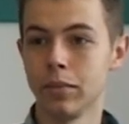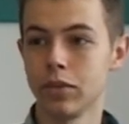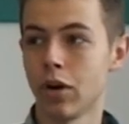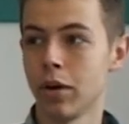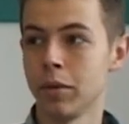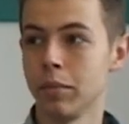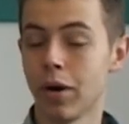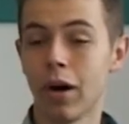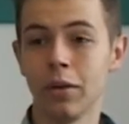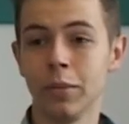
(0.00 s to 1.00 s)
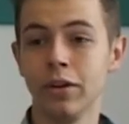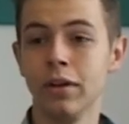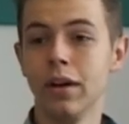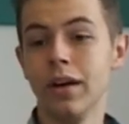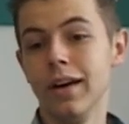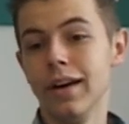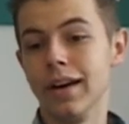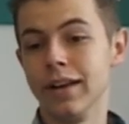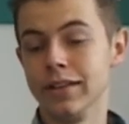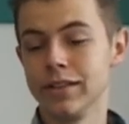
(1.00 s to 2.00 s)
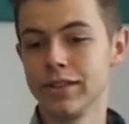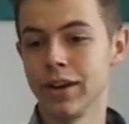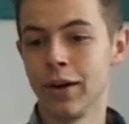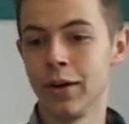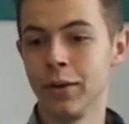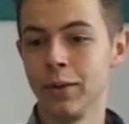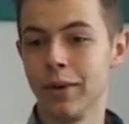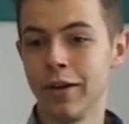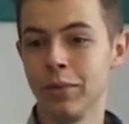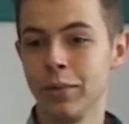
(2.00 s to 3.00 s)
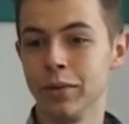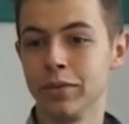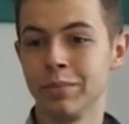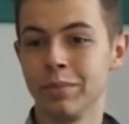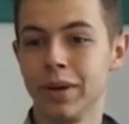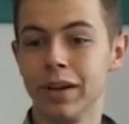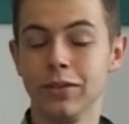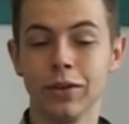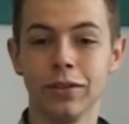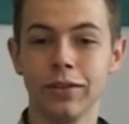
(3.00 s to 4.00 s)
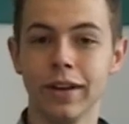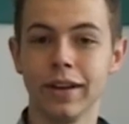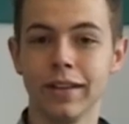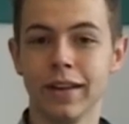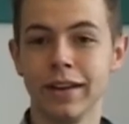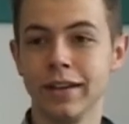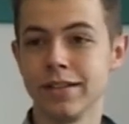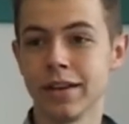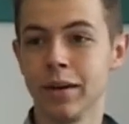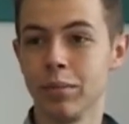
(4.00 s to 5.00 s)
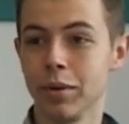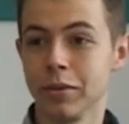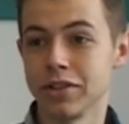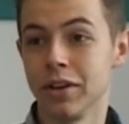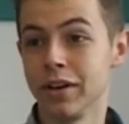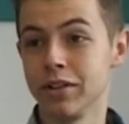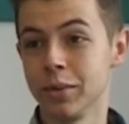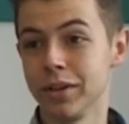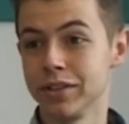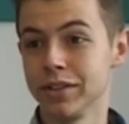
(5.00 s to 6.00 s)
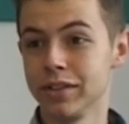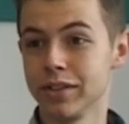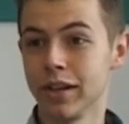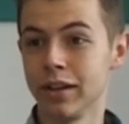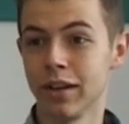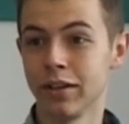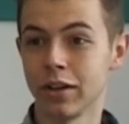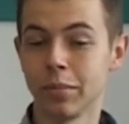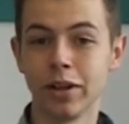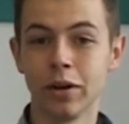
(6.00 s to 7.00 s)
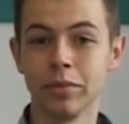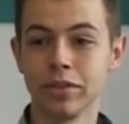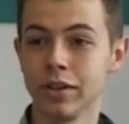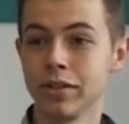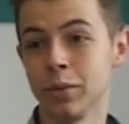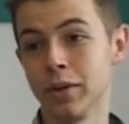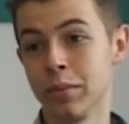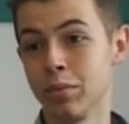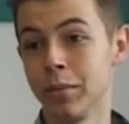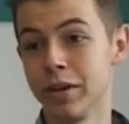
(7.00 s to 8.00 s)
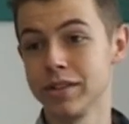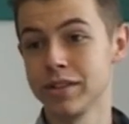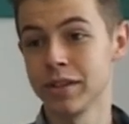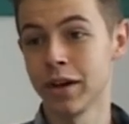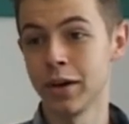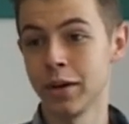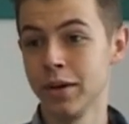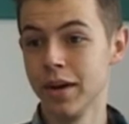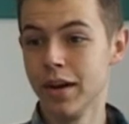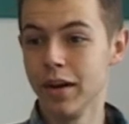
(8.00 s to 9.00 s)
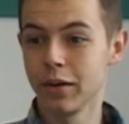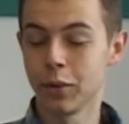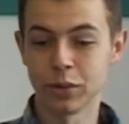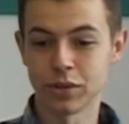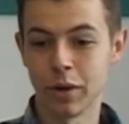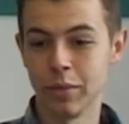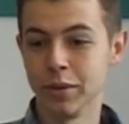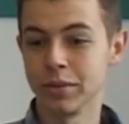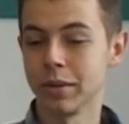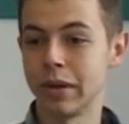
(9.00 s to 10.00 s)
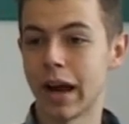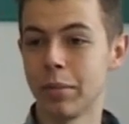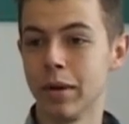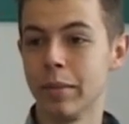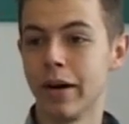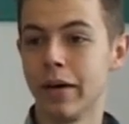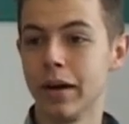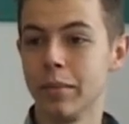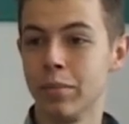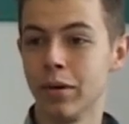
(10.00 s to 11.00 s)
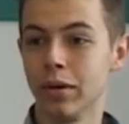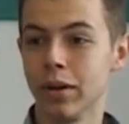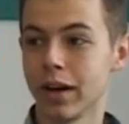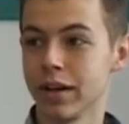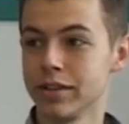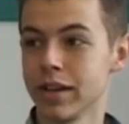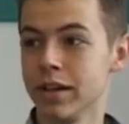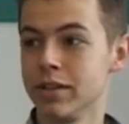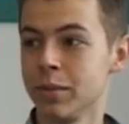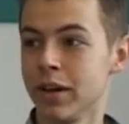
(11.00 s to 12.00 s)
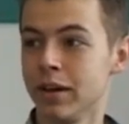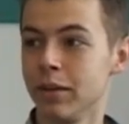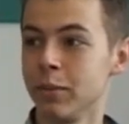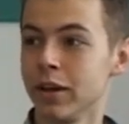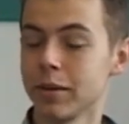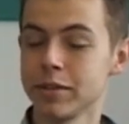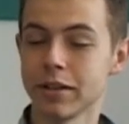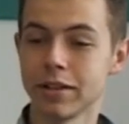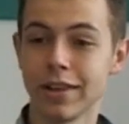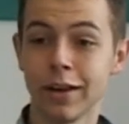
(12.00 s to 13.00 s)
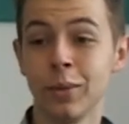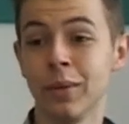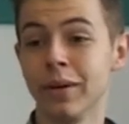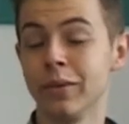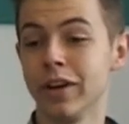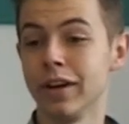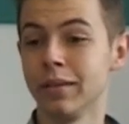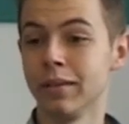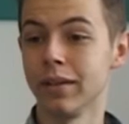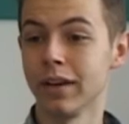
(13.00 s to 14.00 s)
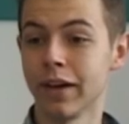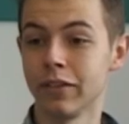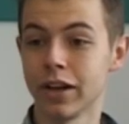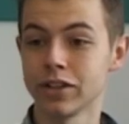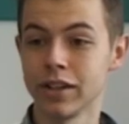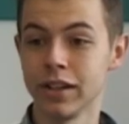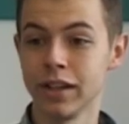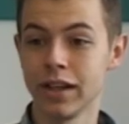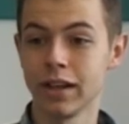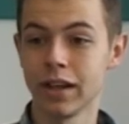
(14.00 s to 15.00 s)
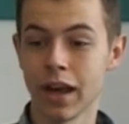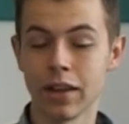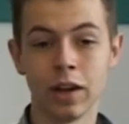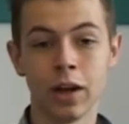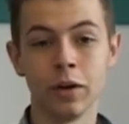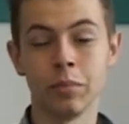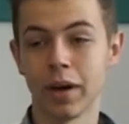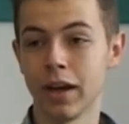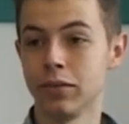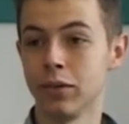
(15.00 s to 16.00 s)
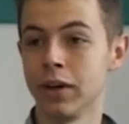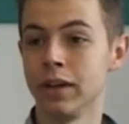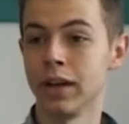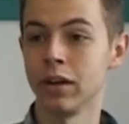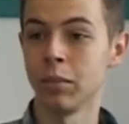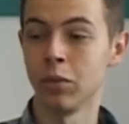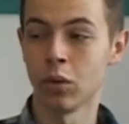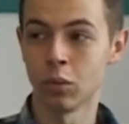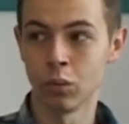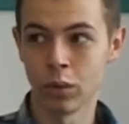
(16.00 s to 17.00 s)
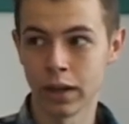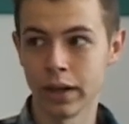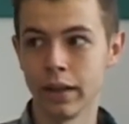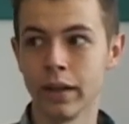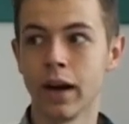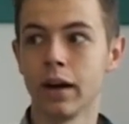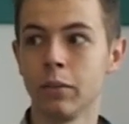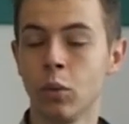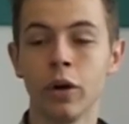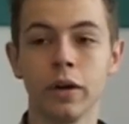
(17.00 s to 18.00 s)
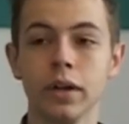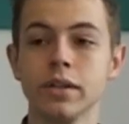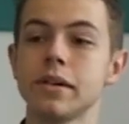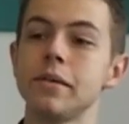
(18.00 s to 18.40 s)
time in Parliament. And so everybody was peeved off that they'd pretty much lied to us and done the complete opposite to what they promised. So of course, nobody was going to be happy about it, but like I said, when it comes down to dealing with it and having to actually get the loan and pay for it in the end, I'm not really that worried.